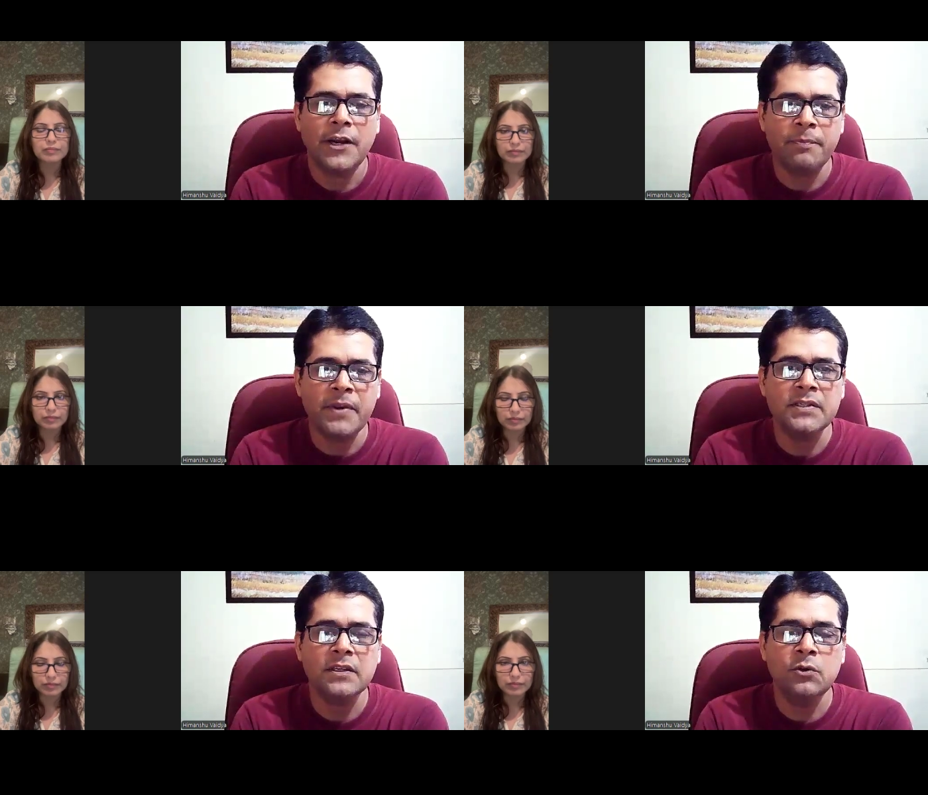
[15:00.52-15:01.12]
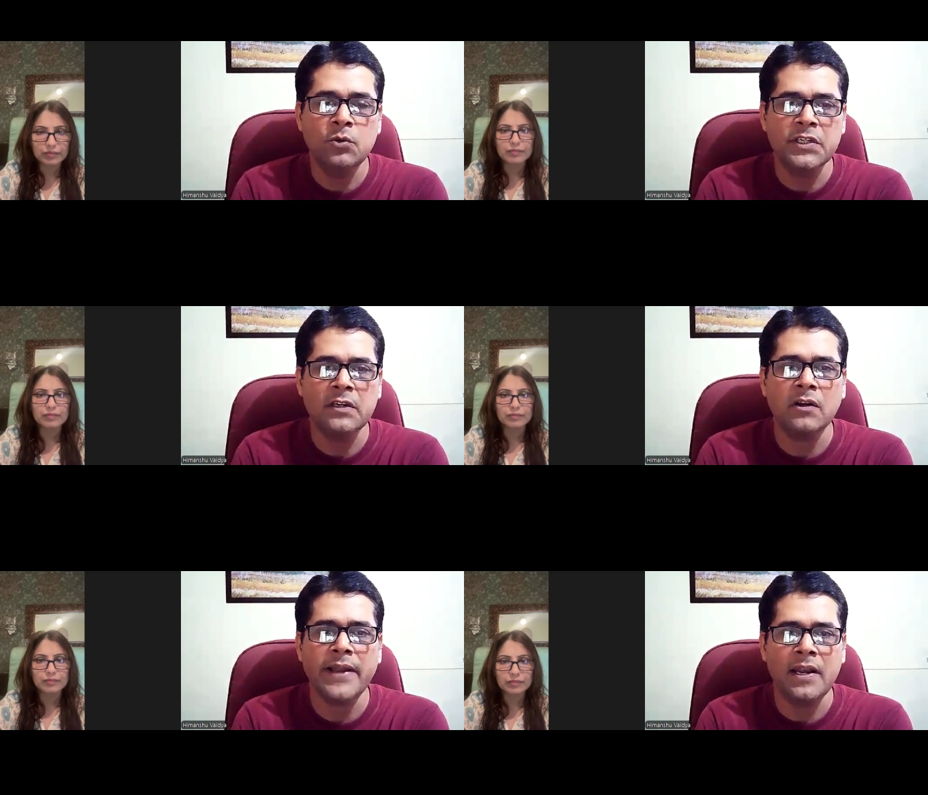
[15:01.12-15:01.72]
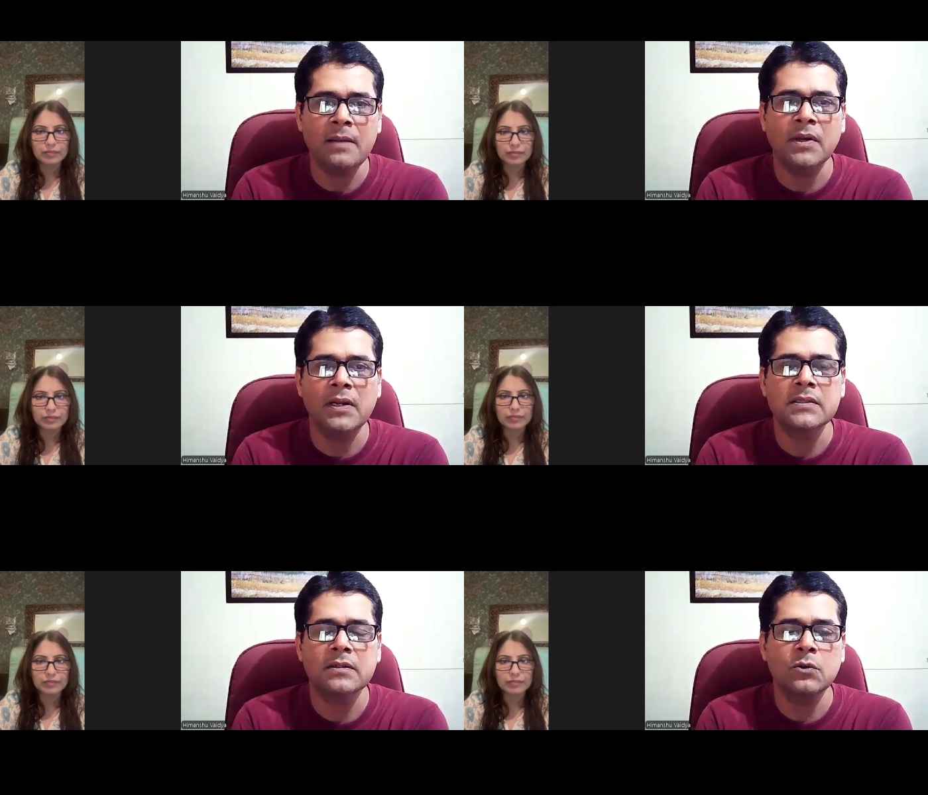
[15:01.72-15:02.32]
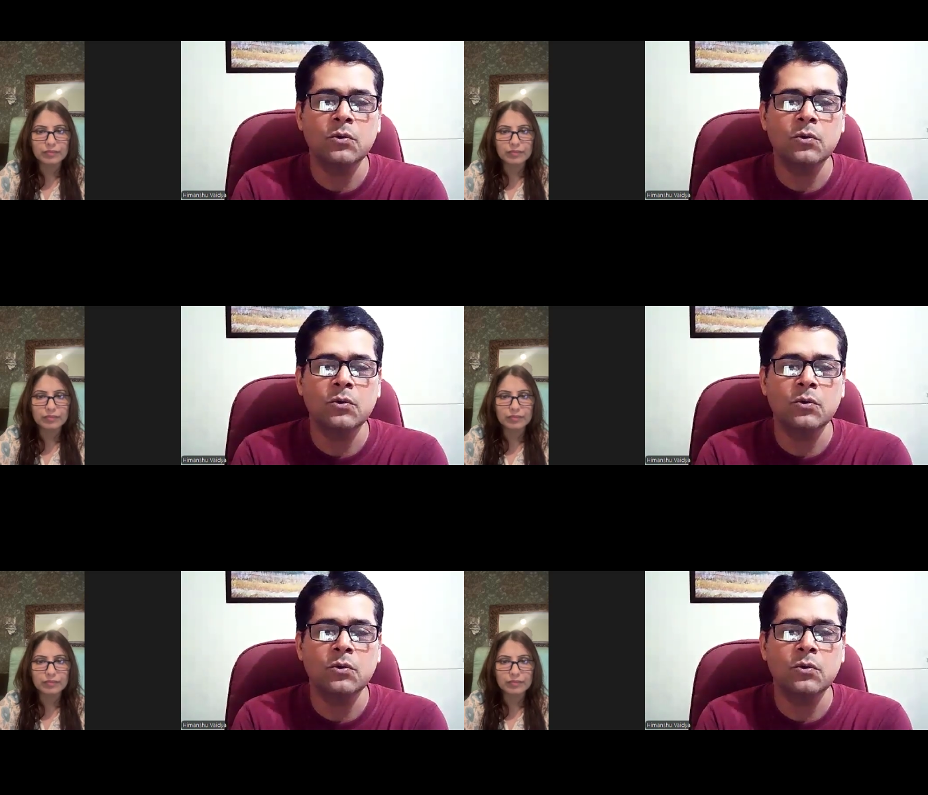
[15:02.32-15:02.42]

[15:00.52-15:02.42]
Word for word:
Speaker 1: It means using animals